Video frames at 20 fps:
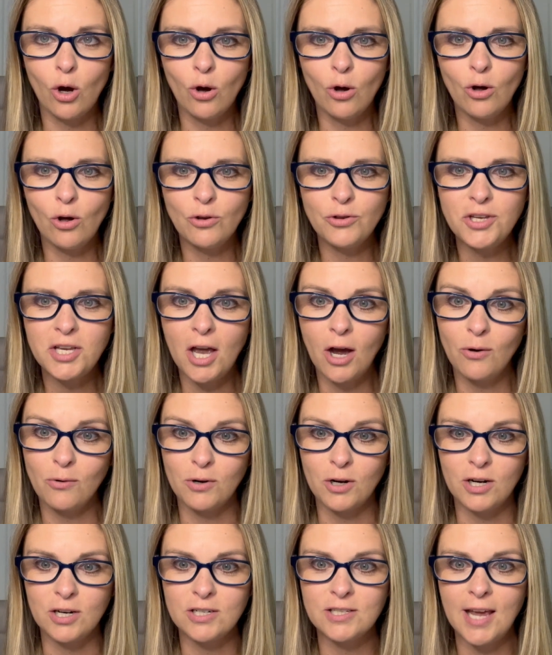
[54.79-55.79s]
all the
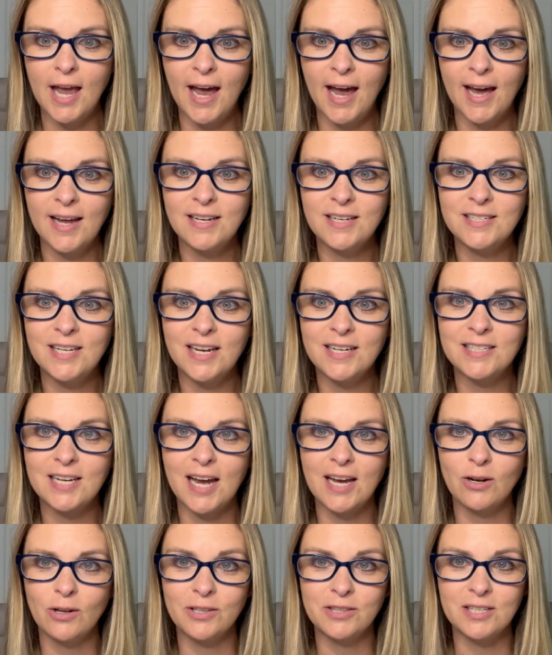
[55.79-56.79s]
owners had to take
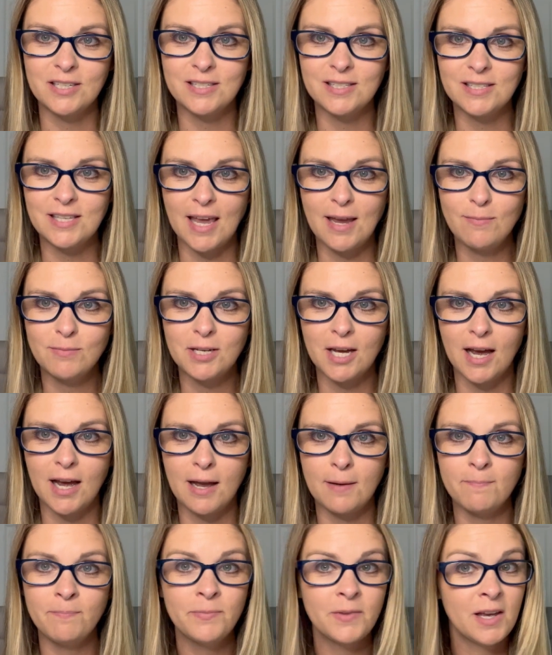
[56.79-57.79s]
title at the same
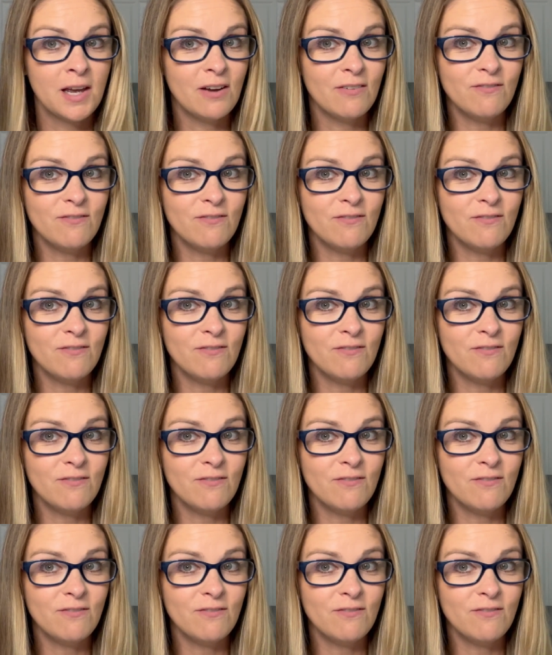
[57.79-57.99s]
time